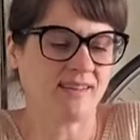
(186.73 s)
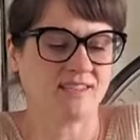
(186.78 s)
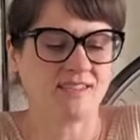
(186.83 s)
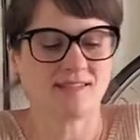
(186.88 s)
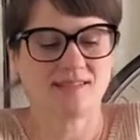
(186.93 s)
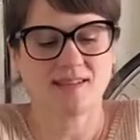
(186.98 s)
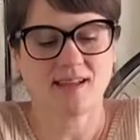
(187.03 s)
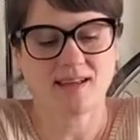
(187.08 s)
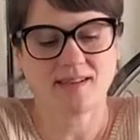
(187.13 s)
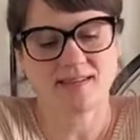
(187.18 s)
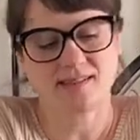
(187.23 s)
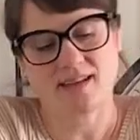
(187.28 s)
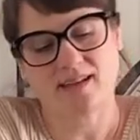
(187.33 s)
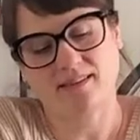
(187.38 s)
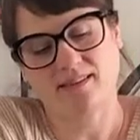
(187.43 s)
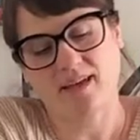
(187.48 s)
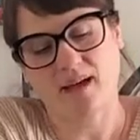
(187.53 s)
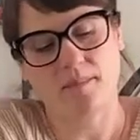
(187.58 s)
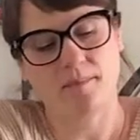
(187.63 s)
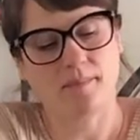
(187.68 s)
it just has
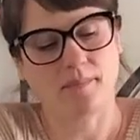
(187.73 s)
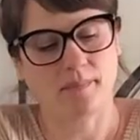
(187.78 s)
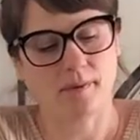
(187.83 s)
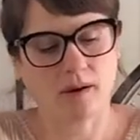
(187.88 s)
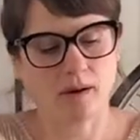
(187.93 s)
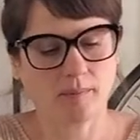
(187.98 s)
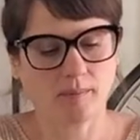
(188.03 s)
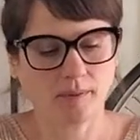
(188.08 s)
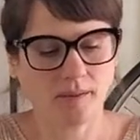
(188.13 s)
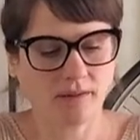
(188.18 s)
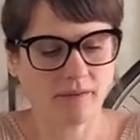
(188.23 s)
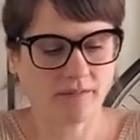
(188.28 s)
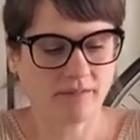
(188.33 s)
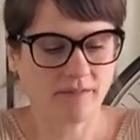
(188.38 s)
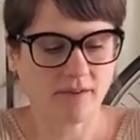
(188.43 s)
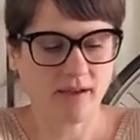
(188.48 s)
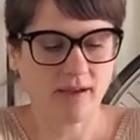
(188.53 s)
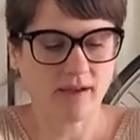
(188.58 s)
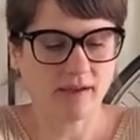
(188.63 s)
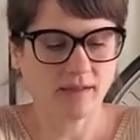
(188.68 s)
like that marble
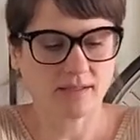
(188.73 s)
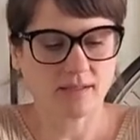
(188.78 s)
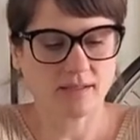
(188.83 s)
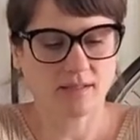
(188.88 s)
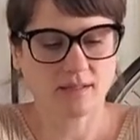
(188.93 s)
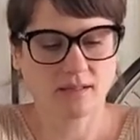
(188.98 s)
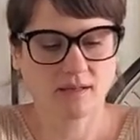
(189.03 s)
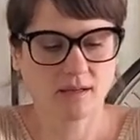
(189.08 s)
effect.